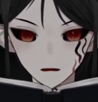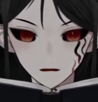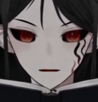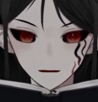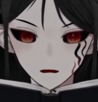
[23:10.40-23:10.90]

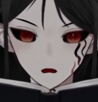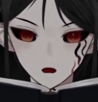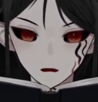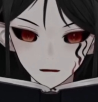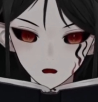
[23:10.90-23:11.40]
So when
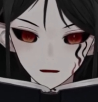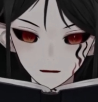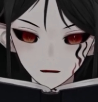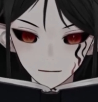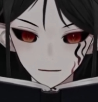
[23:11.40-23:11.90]
I picked
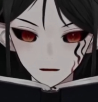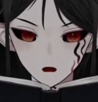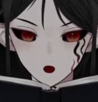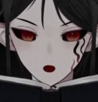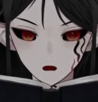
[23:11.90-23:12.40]
up the
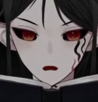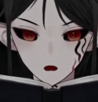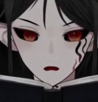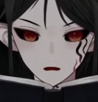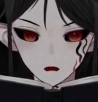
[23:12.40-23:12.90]
can
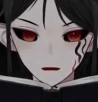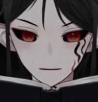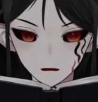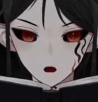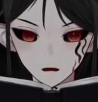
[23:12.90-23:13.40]
one night,
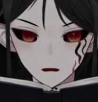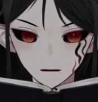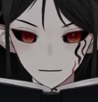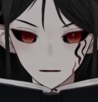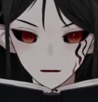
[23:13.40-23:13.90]

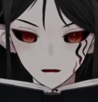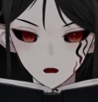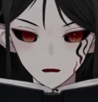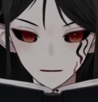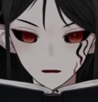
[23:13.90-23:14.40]
calling for
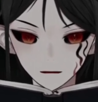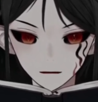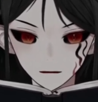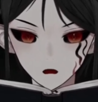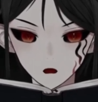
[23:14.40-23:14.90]
Davy
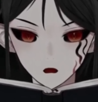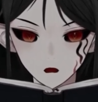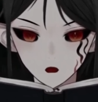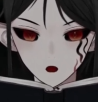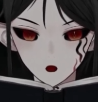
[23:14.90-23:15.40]
through the
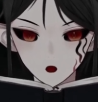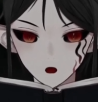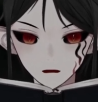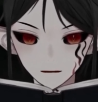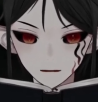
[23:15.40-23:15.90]

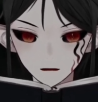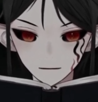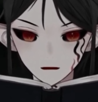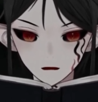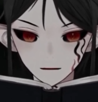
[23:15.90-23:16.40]
hundred
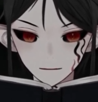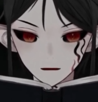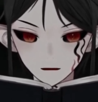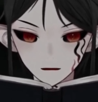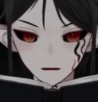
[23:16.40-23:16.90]
feet of
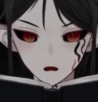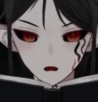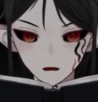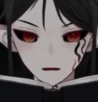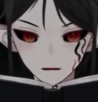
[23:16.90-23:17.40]
fishing
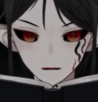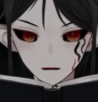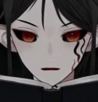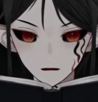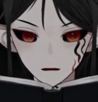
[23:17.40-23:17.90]
line,
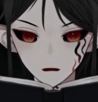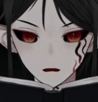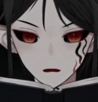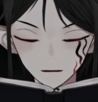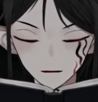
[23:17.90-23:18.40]

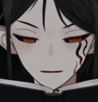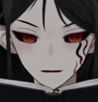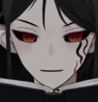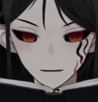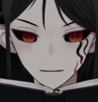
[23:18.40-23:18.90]
I was
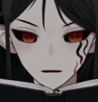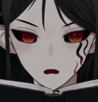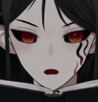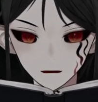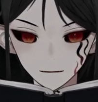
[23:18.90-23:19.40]

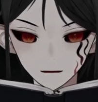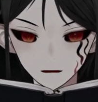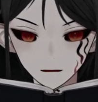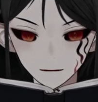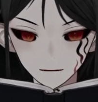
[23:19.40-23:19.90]
unsurprised to
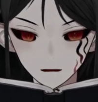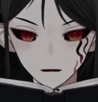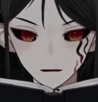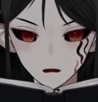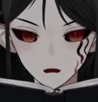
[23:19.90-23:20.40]
hear
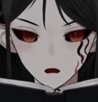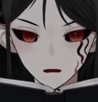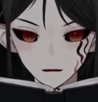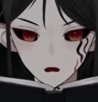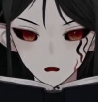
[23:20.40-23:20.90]
someone pick
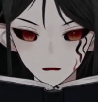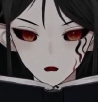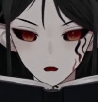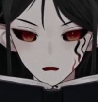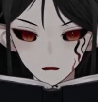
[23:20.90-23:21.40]
up right
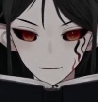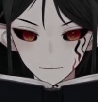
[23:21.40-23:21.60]
away.